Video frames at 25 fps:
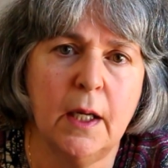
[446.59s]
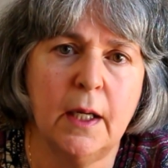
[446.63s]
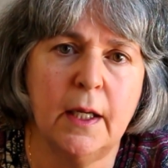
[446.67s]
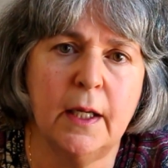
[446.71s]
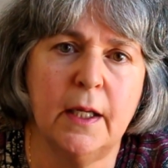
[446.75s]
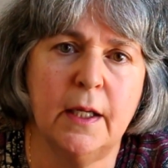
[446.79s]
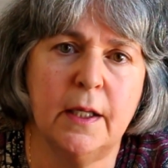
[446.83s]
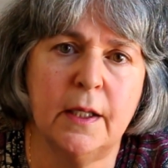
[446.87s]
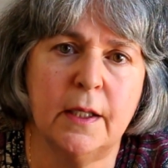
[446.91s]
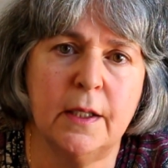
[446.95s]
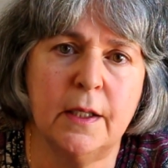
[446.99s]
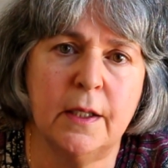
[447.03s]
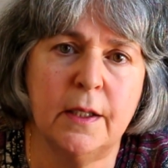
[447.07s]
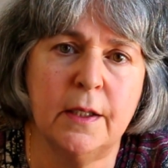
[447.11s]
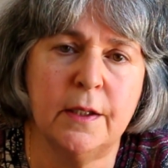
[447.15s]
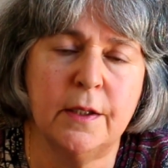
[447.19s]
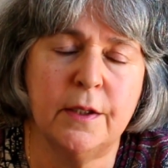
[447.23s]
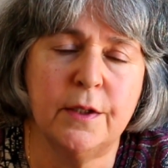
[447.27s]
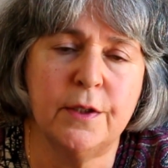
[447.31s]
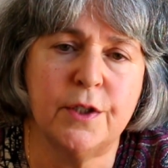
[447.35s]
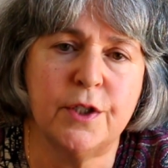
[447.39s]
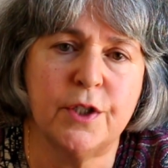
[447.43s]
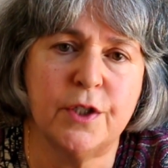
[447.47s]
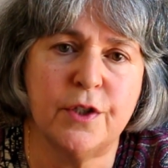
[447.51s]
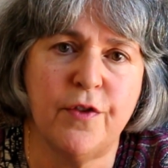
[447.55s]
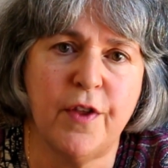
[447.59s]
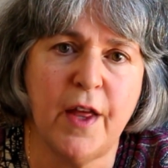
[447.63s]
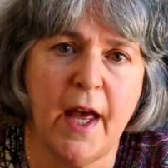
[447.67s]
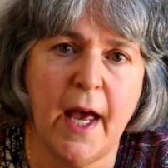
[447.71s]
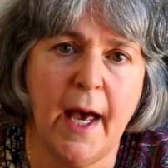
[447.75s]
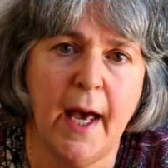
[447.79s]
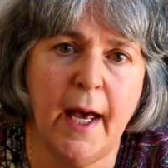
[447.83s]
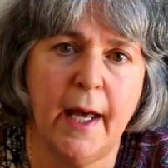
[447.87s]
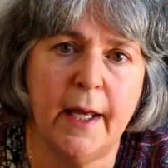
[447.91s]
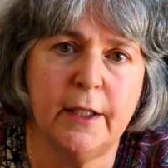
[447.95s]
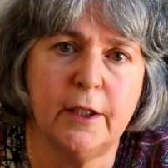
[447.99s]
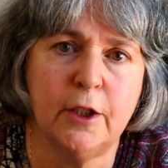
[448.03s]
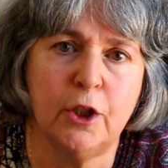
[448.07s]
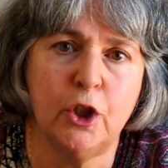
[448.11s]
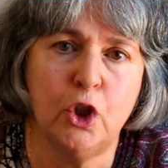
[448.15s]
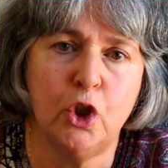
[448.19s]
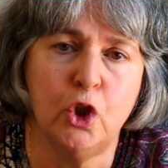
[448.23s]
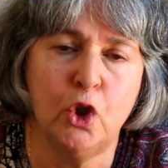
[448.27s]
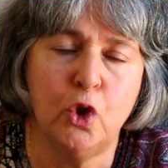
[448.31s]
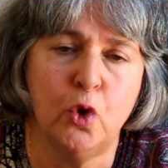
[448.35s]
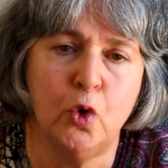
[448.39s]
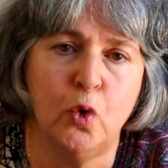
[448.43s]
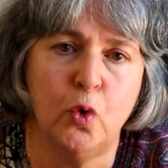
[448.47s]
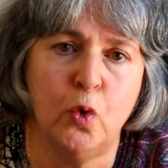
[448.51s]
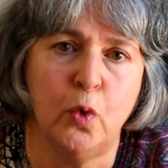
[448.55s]
is that
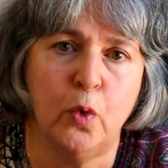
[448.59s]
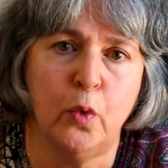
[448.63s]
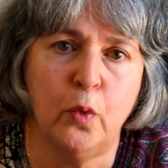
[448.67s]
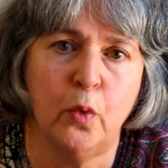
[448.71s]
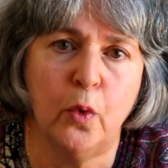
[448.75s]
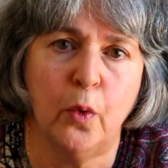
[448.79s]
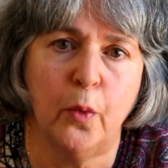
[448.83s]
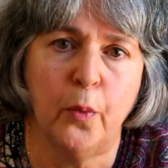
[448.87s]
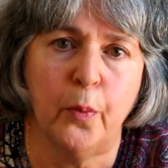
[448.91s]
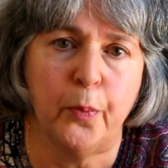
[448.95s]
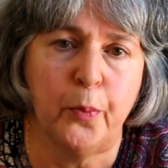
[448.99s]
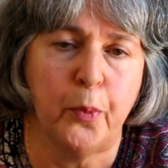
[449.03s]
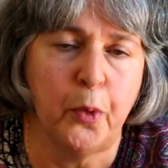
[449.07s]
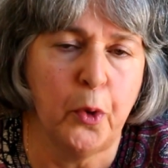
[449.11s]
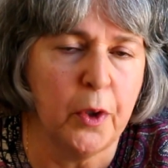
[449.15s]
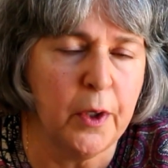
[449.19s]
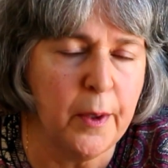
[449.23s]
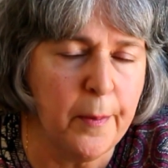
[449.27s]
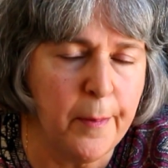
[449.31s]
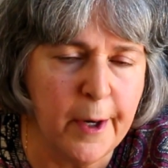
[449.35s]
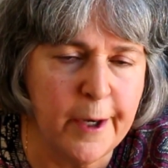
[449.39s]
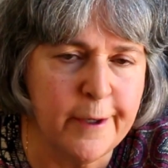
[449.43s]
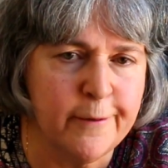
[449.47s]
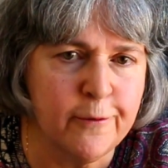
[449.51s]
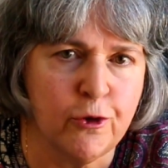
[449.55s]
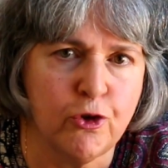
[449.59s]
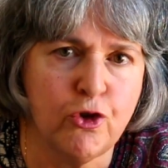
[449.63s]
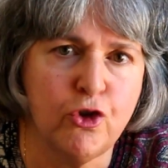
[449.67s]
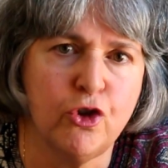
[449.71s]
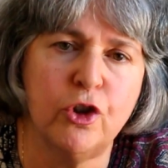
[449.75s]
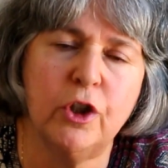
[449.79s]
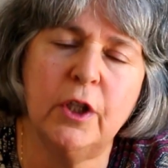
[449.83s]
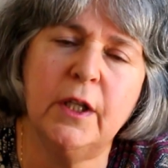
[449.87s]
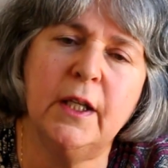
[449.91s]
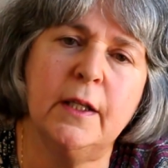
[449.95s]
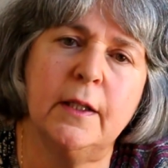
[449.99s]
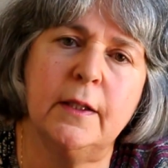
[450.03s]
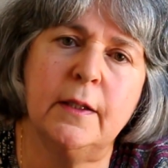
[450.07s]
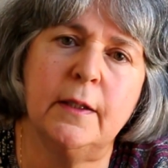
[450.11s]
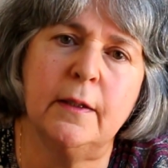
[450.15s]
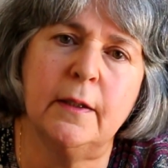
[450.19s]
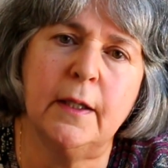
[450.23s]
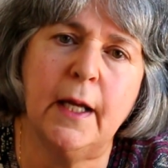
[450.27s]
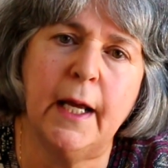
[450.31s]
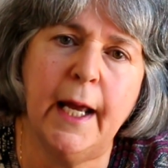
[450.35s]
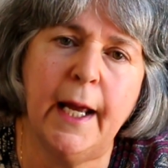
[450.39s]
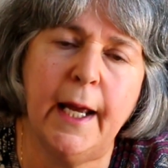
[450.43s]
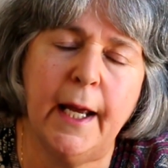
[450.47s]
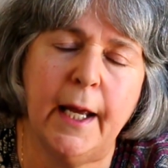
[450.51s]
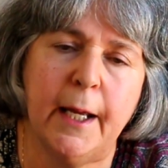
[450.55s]
you put a bunch
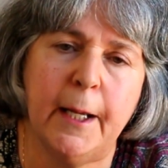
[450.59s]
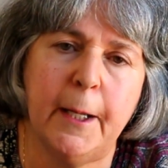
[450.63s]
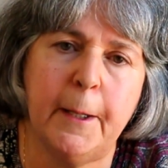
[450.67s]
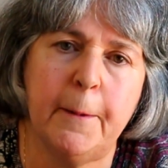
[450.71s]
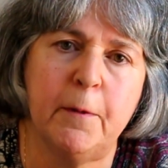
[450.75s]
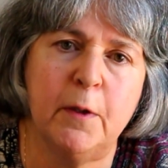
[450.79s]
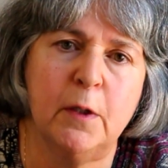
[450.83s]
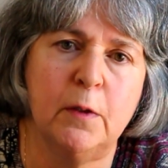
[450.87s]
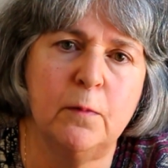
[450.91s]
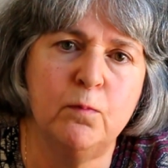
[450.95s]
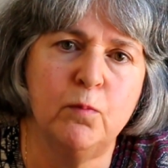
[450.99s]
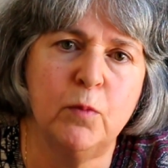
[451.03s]
in a